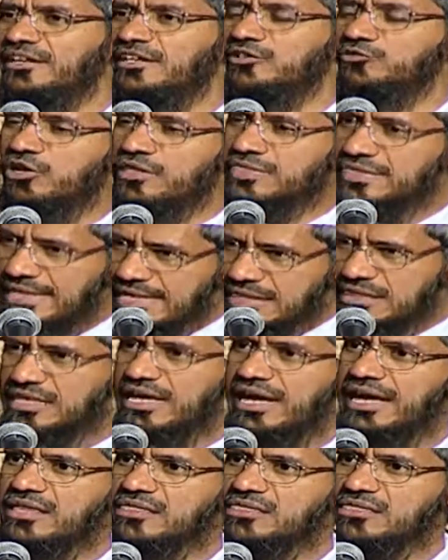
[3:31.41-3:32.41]
So in this
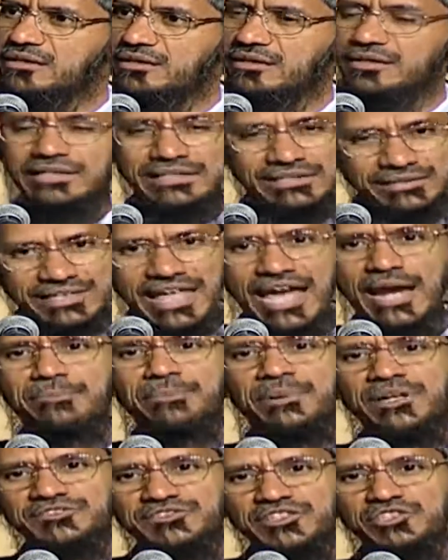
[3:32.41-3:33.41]
case, that
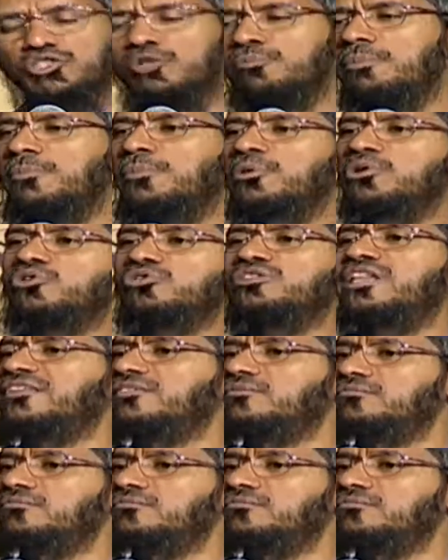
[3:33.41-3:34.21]
person should be put to death.